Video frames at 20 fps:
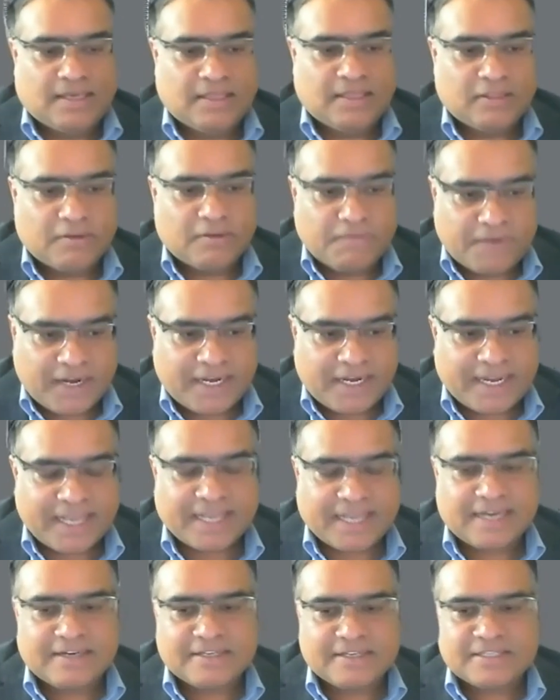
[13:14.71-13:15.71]

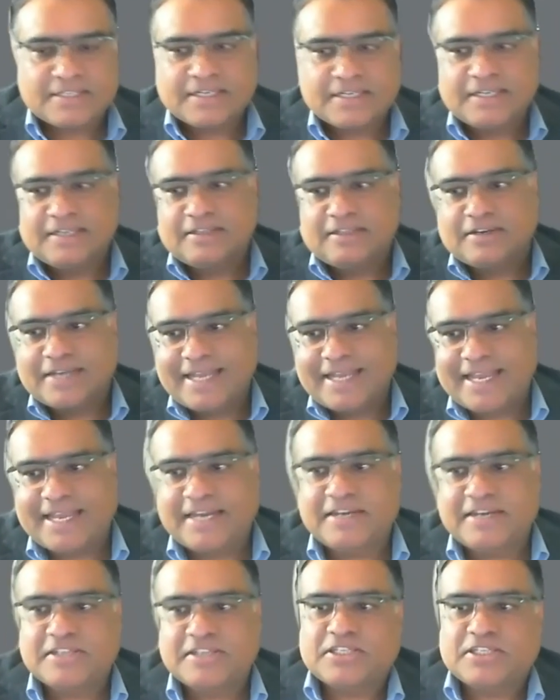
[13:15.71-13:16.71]
fintech industry, in the
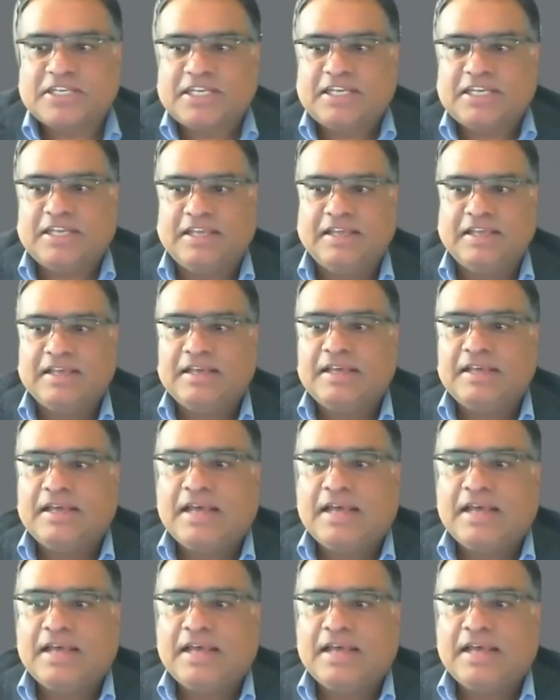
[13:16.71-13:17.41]
tech industry.